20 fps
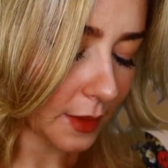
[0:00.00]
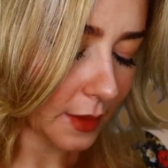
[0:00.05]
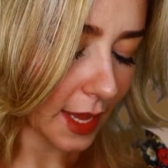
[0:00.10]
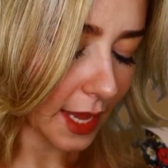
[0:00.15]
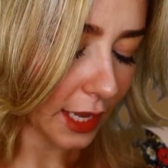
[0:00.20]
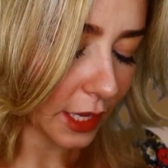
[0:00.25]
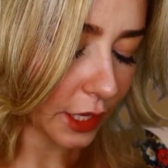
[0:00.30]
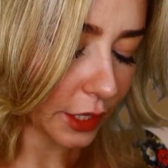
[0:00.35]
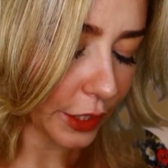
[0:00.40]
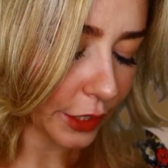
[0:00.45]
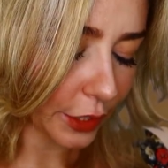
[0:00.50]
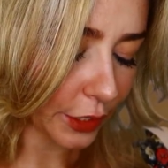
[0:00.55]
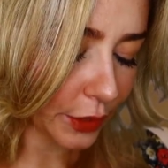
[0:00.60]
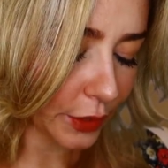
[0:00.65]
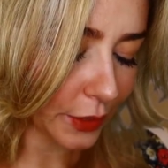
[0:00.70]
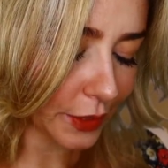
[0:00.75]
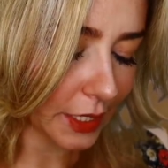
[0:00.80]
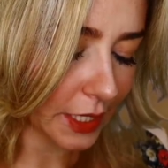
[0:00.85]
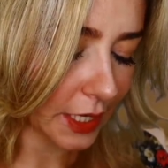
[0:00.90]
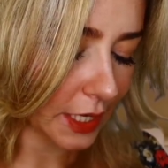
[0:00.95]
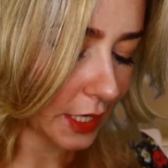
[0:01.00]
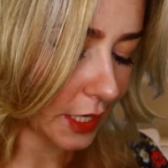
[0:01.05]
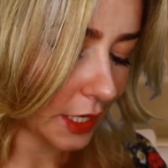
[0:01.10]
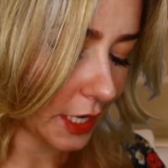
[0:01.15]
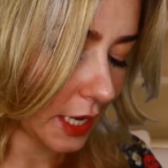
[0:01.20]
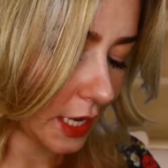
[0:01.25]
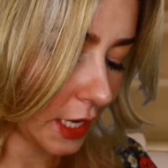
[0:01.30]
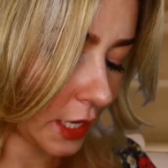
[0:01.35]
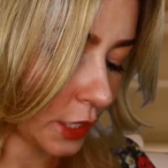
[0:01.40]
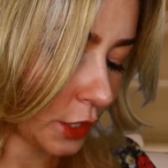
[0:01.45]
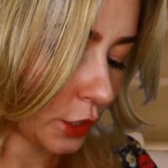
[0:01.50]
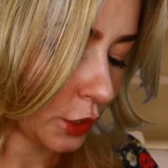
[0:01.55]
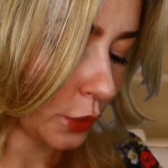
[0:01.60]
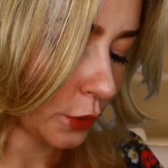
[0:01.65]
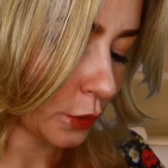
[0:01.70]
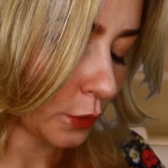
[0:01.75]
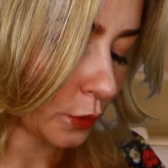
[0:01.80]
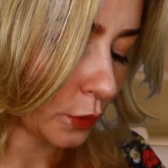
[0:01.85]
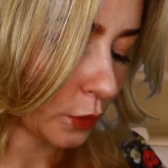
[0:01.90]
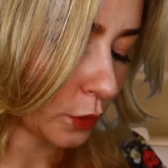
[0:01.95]
Included in
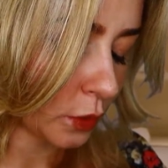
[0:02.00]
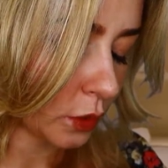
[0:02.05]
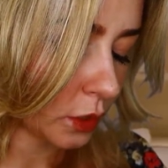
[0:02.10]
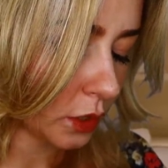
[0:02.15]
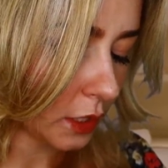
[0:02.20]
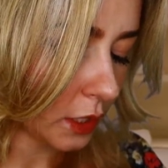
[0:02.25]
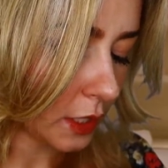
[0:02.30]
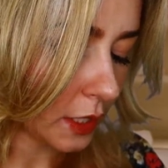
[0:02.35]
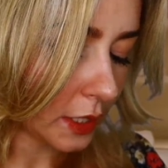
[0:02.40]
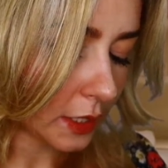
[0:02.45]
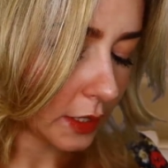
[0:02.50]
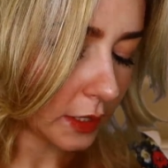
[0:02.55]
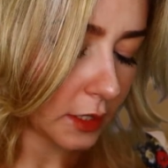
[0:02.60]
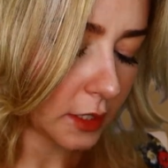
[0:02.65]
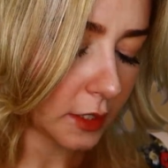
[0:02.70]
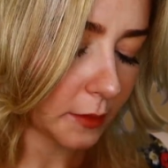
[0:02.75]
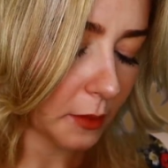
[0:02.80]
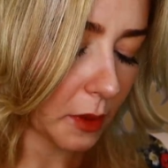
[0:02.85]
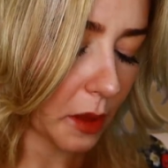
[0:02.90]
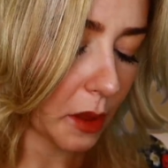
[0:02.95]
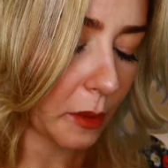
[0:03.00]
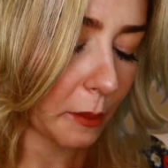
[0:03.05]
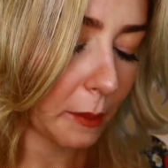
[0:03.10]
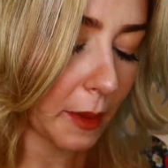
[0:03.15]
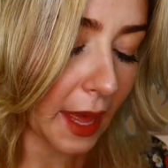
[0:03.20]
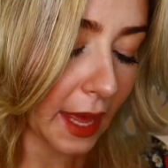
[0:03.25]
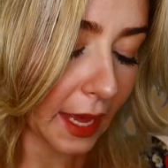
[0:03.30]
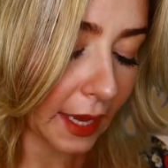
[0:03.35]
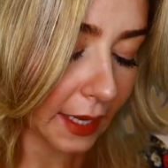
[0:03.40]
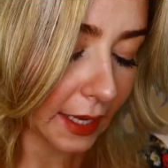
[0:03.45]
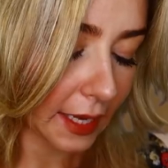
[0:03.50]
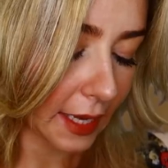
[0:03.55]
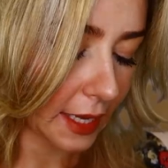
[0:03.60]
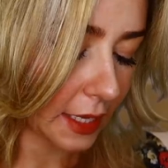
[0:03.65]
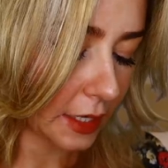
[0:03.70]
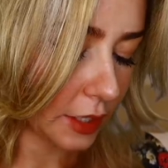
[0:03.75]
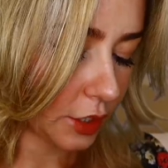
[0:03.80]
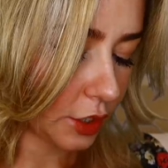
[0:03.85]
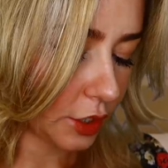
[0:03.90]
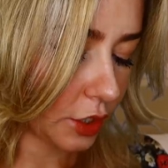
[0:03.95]
your spa
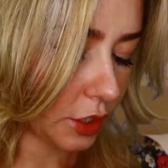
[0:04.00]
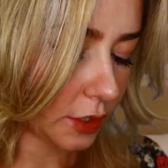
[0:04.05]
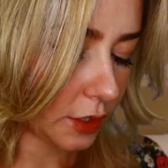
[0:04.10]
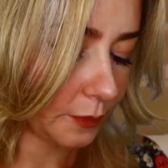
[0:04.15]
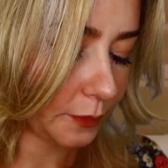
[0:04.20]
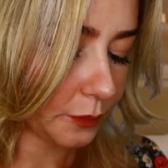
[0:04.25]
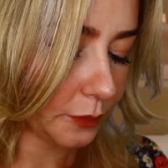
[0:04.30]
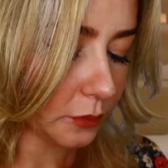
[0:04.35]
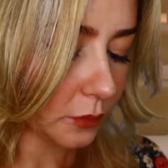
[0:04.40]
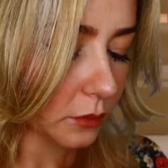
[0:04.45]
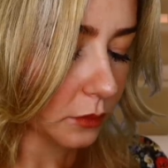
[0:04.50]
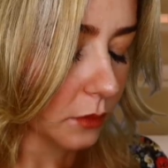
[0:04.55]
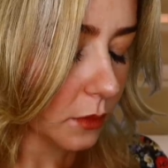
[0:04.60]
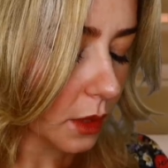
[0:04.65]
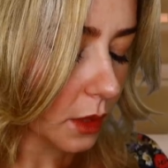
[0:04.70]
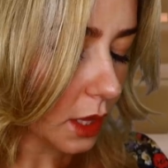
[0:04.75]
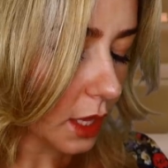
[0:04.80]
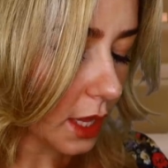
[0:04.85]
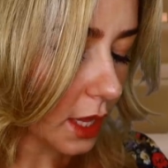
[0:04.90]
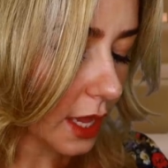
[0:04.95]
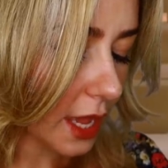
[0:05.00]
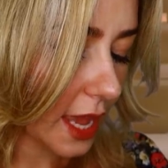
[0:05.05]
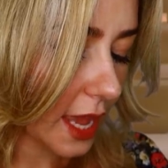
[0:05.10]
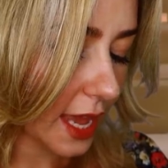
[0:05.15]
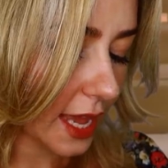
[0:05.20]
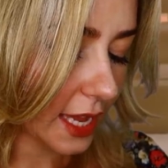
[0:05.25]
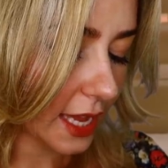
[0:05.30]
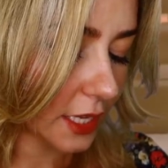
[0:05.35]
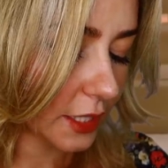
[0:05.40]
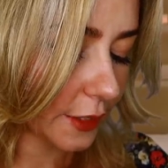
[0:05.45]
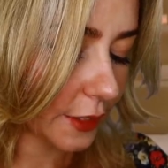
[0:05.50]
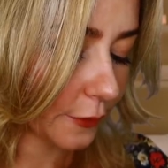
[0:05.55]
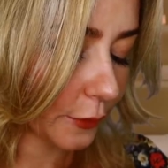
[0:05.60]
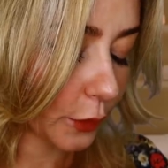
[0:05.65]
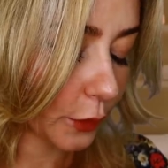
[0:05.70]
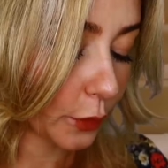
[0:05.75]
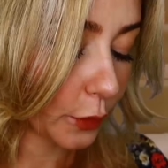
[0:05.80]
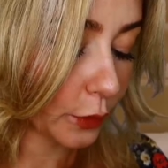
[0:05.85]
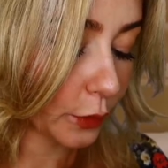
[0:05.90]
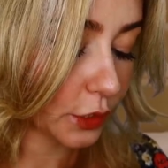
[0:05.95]
package is, of
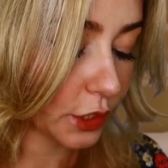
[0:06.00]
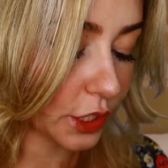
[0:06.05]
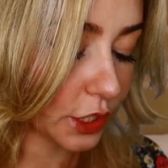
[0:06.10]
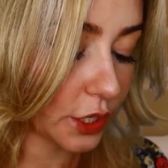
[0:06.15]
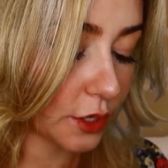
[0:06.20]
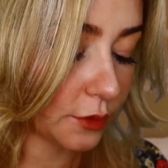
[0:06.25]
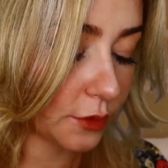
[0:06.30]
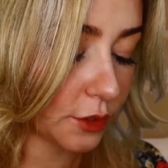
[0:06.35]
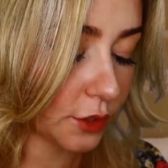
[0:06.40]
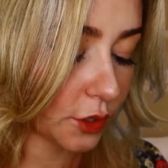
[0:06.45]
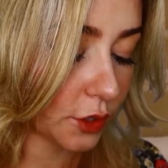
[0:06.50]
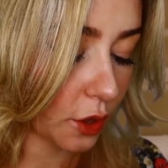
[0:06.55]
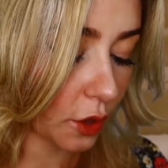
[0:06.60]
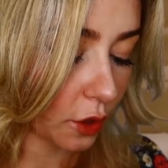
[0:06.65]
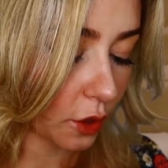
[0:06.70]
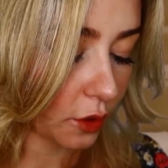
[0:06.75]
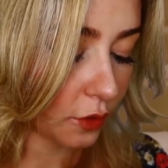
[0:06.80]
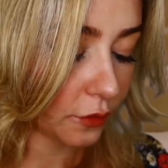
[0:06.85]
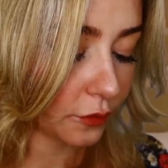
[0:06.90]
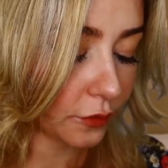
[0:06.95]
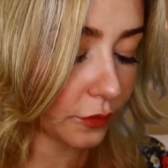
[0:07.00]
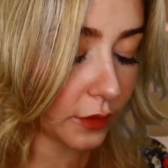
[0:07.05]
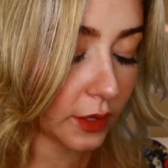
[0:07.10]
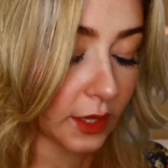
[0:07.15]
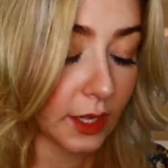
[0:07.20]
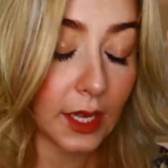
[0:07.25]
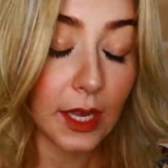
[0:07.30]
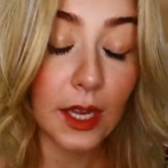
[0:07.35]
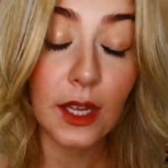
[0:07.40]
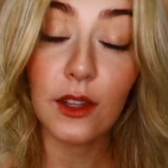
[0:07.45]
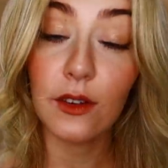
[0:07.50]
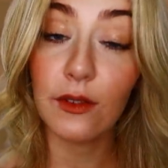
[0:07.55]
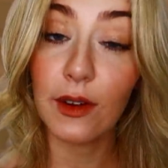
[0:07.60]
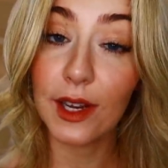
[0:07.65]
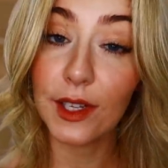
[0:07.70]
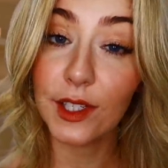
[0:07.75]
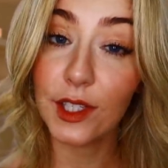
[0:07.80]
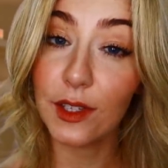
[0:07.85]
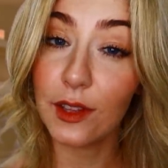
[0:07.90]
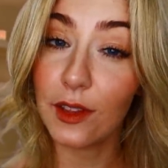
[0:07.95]
course, use of the
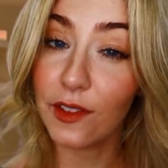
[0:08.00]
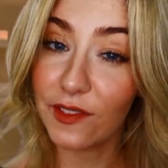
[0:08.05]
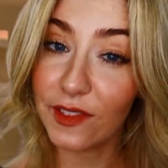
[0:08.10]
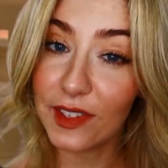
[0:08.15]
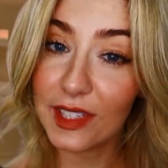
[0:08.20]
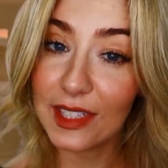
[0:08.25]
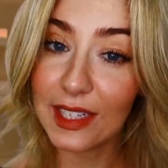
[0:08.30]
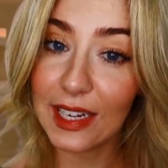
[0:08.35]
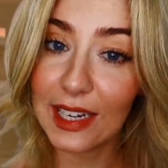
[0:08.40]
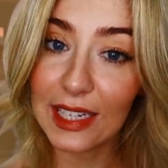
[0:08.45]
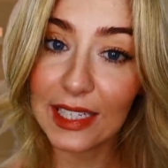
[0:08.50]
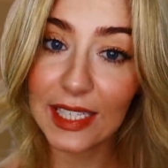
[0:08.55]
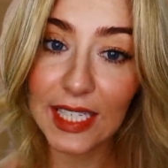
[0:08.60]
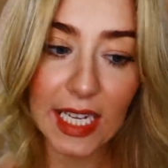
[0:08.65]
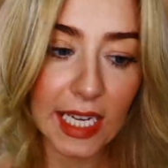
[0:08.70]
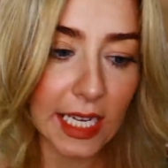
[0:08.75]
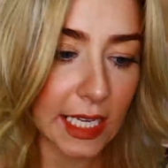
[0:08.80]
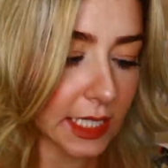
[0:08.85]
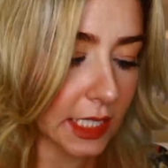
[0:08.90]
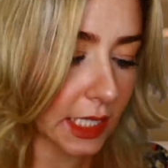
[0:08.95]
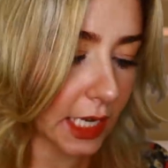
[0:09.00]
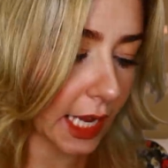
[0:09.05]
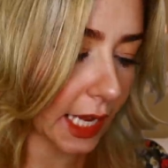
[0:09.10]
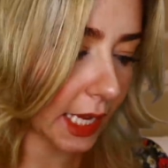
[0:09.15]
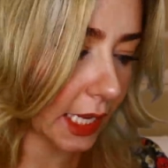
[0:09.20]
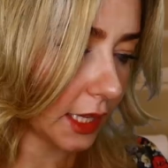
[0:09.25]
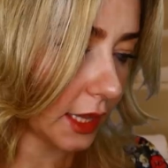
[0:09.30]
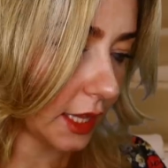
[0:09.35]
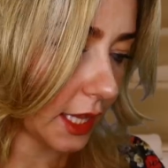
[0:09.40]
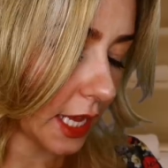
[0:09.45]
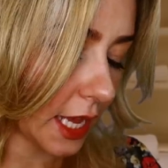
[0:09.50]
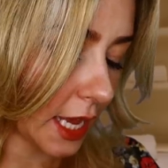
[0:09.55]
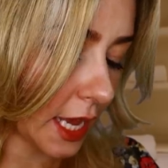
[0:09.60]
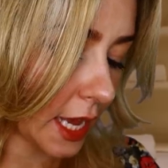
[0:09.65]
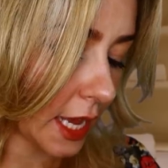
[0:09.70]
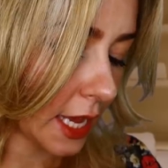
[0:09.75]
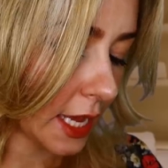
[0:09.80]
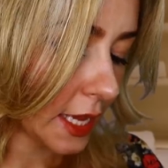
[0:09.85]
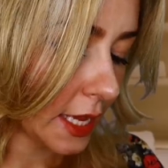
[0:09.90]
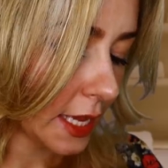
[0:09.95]
rest of the facilities, like the